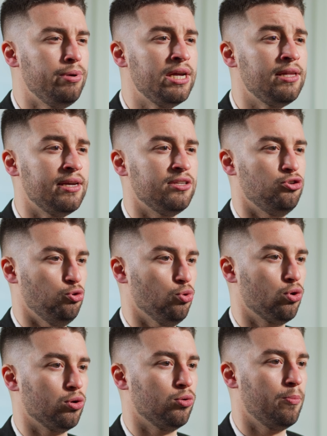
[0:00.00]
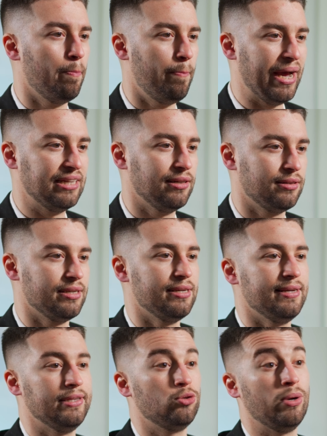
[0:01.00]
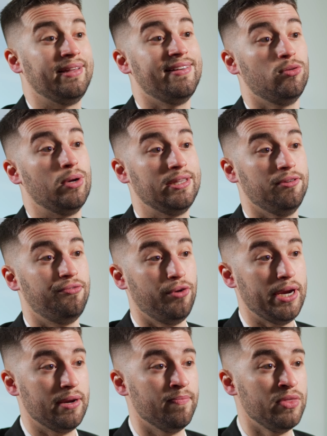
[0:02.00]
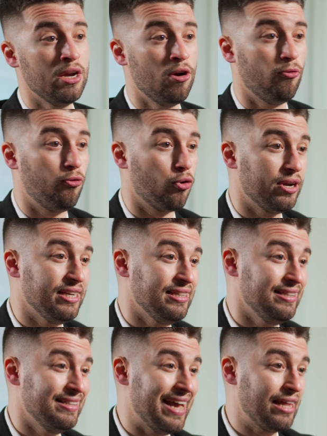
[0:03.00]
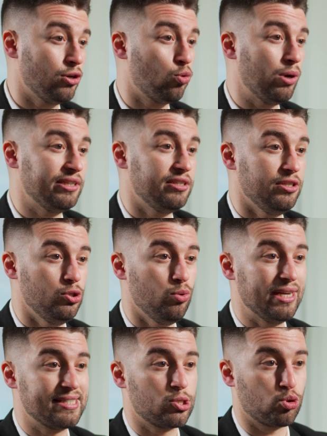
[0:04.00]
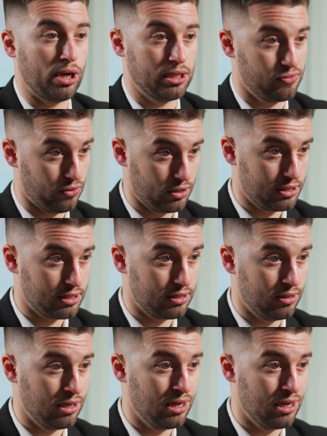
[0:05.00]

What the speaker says: billion euro penalty in 2023 for inadequate US transfers,